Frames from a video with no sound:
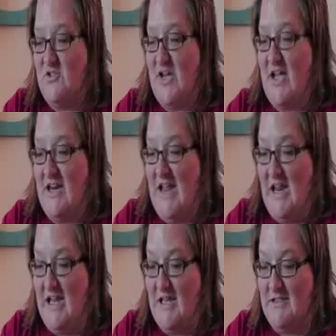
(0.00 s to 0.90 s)
Jack and
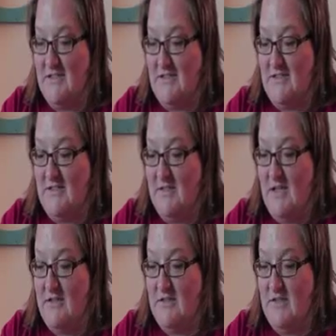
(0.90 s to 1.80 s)
Annie
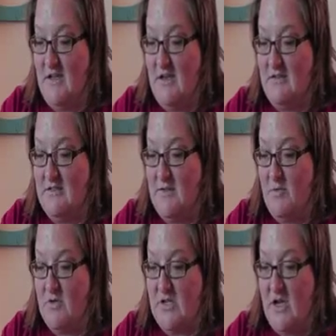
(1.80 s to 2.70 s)
and
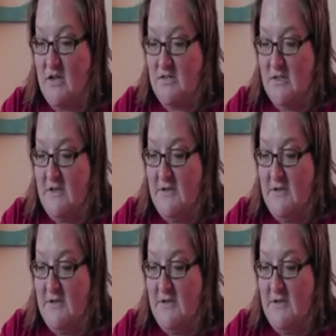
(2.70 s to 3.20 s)
Dipper ducked.